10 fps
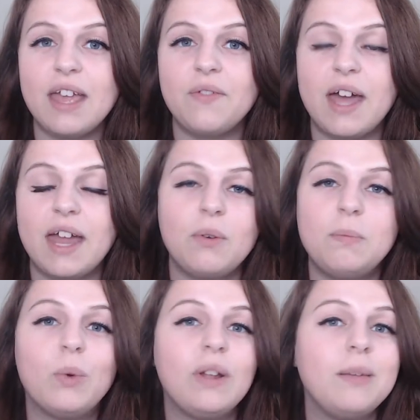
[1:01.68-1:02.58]
that it would
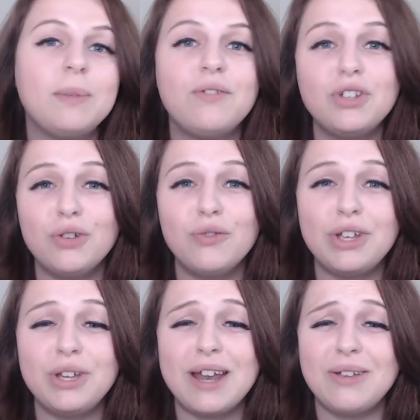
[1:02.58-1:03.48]
be really beneficial for
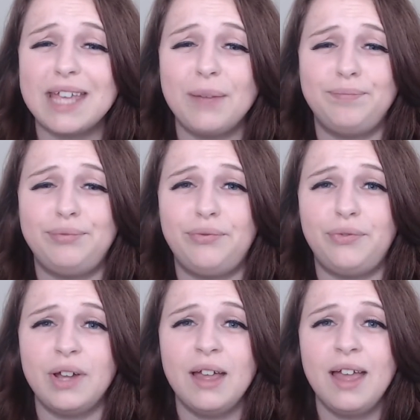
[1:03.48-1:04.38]
you. And I was like,
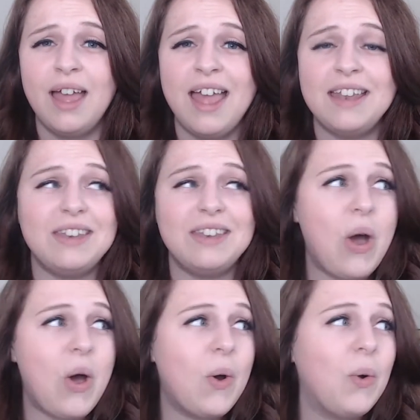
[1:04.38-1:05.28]

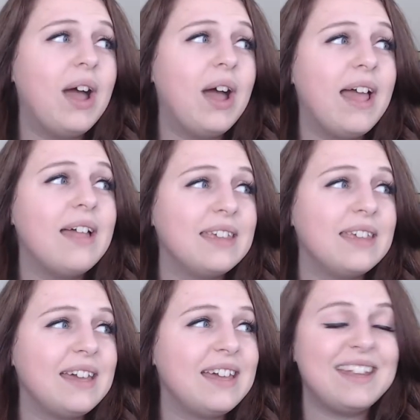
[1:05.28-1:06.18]
no. And
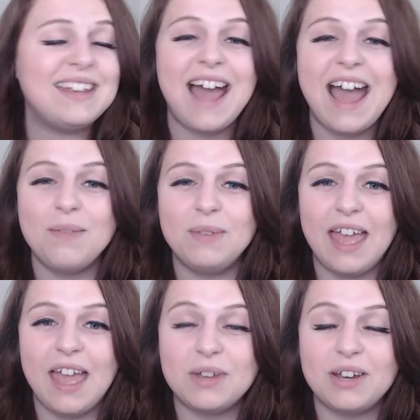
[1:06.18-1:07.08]
then I
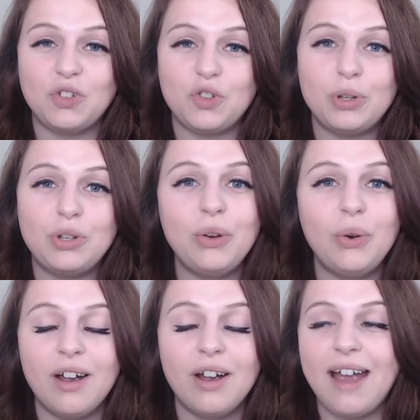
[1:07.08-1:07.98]
became an
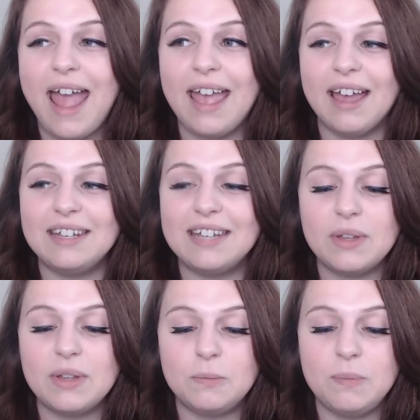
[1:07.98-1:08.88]
entrepreneur and I
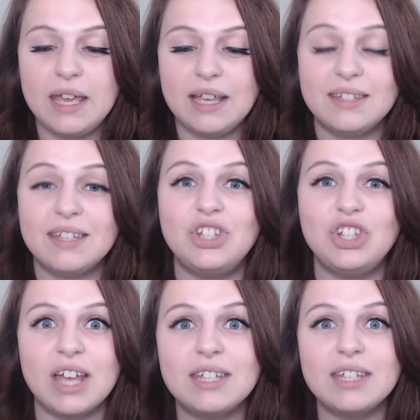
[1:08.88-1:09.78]
was being
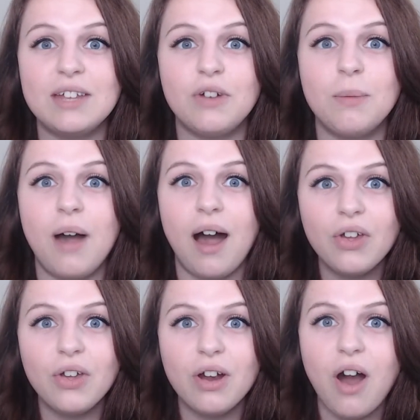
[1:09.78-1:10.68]
suggested from
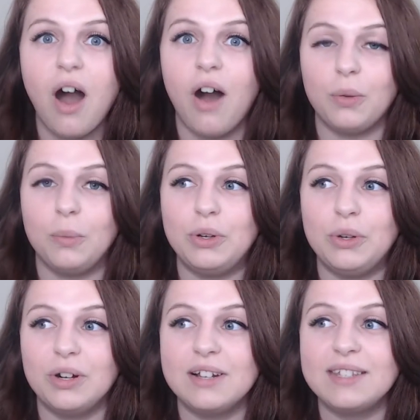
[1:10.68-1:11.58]
other
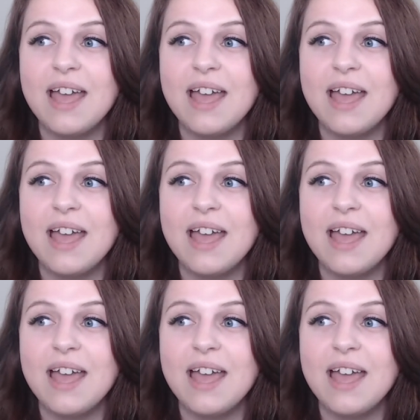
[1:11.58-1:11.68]
entrepreneurs